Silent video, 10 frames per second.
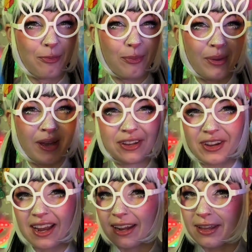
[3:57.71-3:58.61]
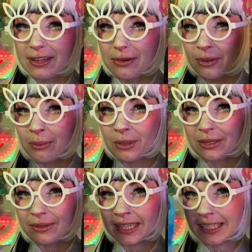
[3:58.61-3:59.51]
But you're kind of torn
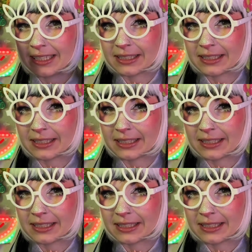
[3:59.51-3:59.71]
between these